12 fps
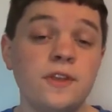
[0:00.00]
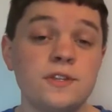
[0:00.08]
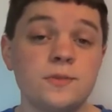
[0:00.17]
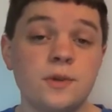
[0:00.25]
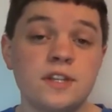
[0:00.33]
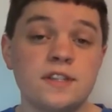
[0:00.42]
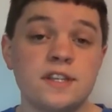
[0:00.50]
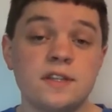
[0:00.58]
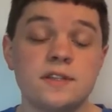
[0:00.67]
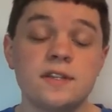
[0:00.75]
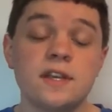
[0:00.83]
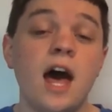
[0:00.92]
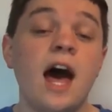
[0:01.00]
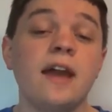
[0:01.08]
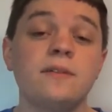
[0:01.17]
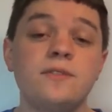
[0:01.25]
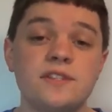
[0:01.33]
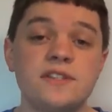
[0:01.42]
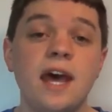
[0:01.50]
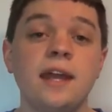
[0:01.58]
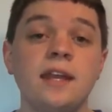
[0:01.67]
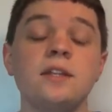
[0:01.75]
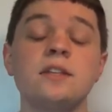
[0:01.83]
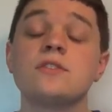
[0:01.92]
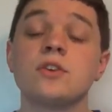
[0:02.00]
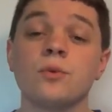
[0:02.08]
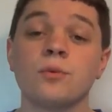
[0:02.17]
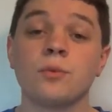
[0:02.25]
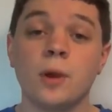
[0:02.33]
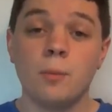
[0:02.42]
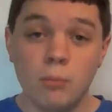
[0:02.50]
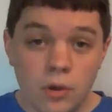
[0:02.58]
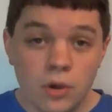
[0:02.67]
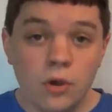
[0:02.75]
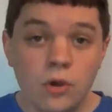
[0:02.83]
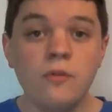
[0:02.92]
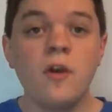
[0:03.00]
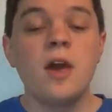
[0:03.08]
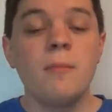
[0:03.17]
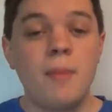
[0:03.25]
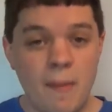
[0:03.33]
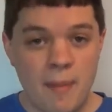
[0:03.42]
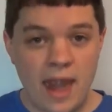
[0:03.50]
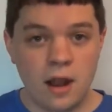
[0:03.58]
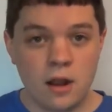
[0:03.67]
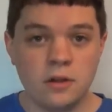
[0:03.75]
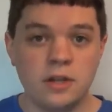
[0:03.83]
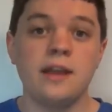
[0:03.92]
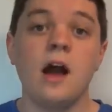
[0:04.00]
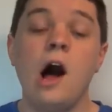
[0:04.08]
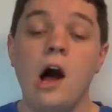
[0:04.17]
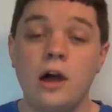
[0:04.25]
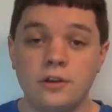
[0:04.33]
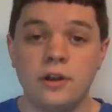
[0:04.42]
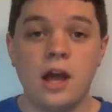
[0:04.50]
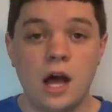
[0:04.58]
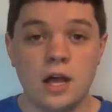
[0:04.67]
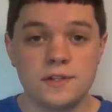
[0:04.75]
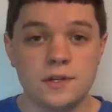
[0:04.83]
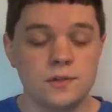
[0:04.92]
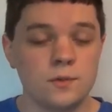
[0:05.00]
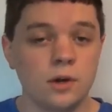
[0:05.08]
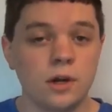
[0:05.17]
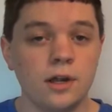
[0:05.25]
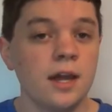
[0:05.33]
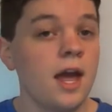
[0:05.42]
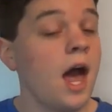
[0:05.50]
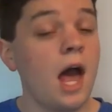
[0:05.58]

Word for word: these reasons, I have decided to remove my parody honoring Oscar's work.